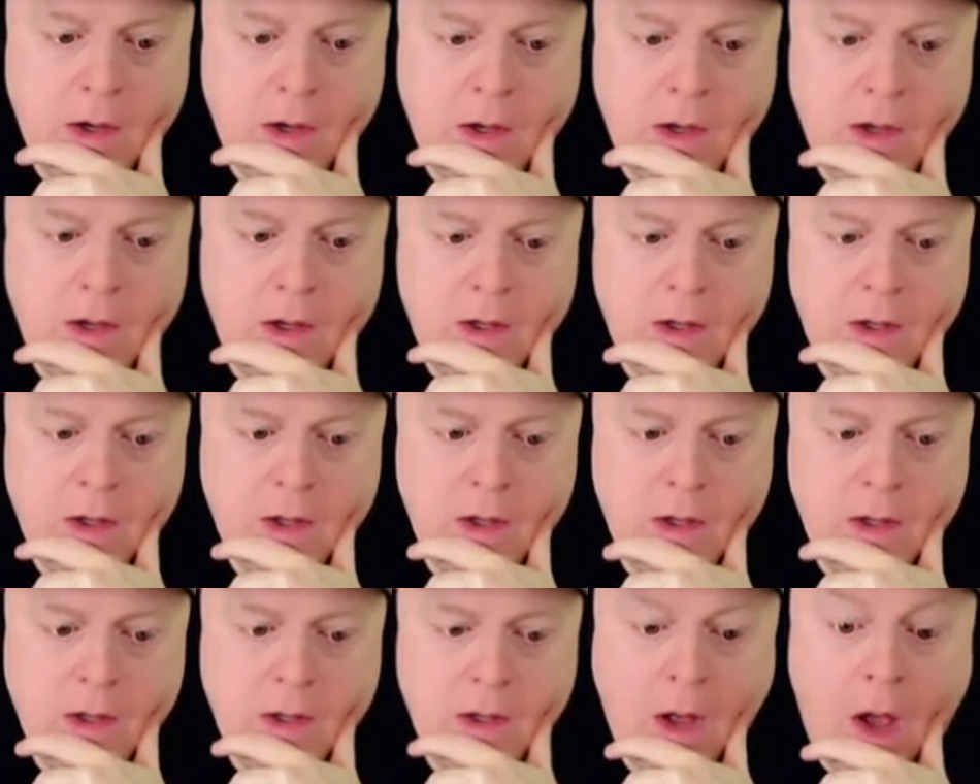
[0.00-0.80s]

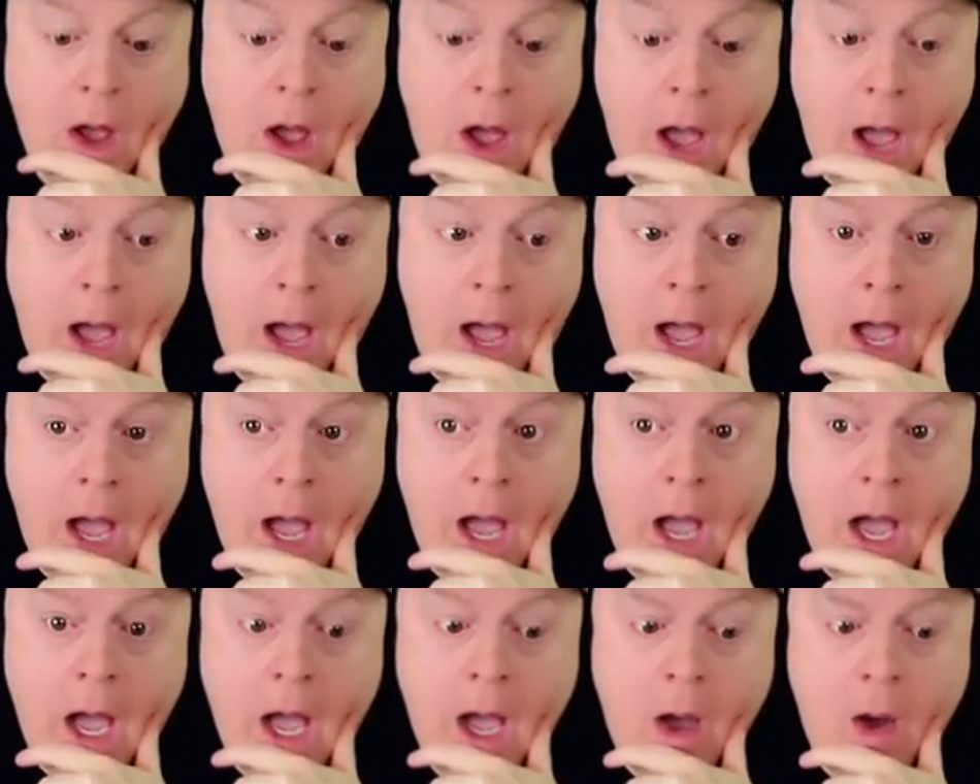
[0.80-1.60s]

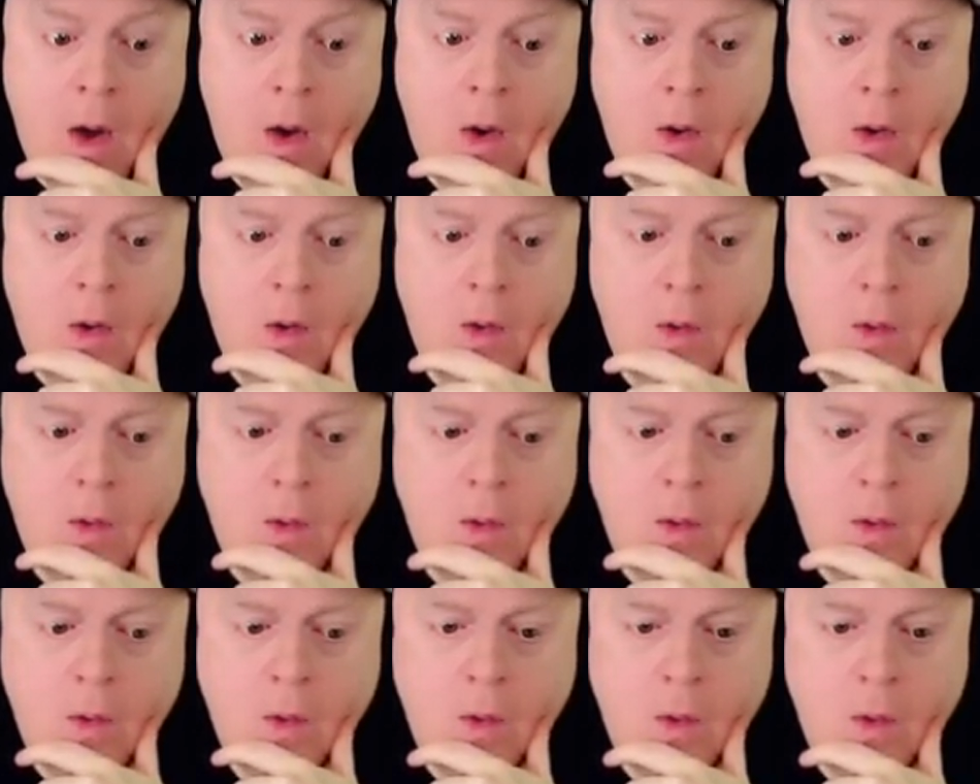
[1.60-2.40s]

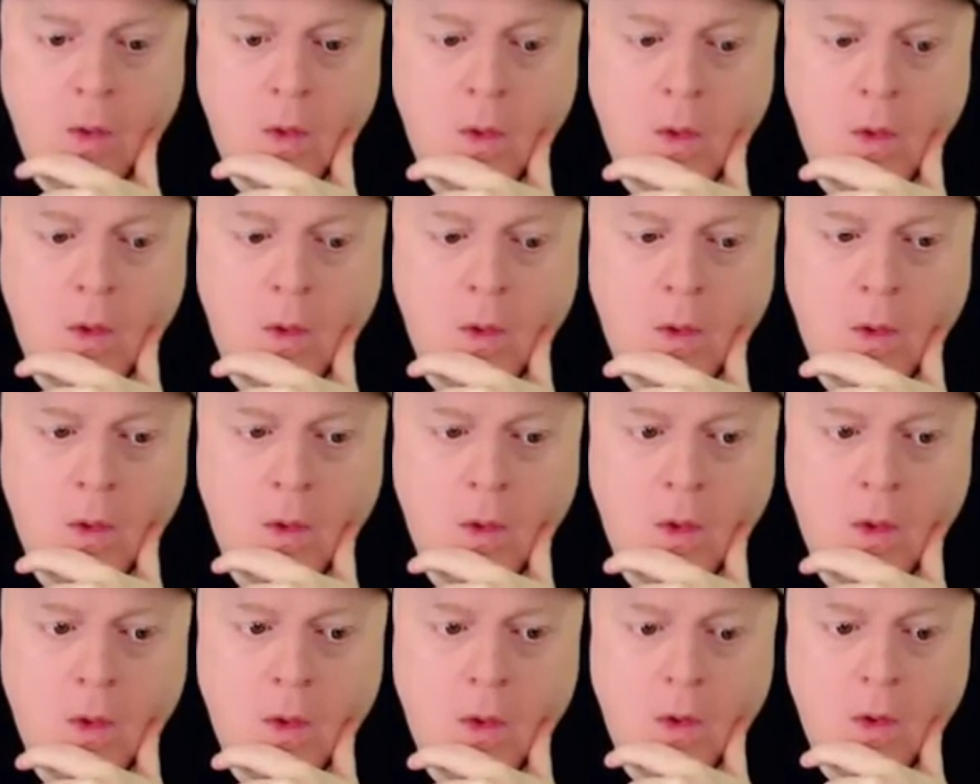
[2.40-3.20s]

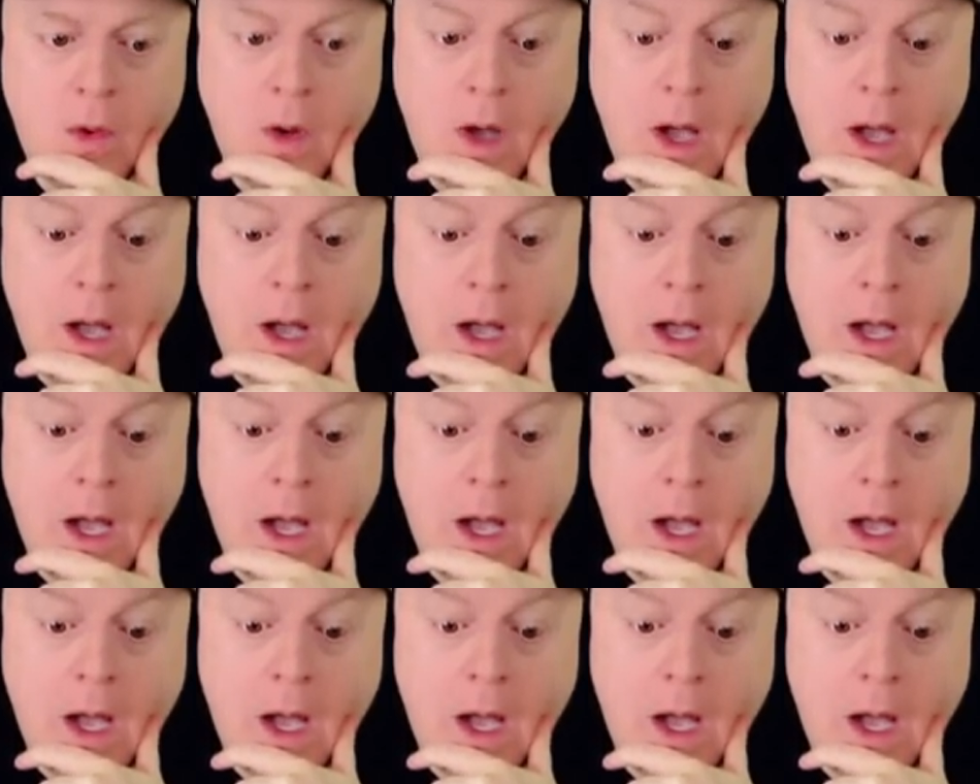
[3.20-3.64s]
Nobody speaks.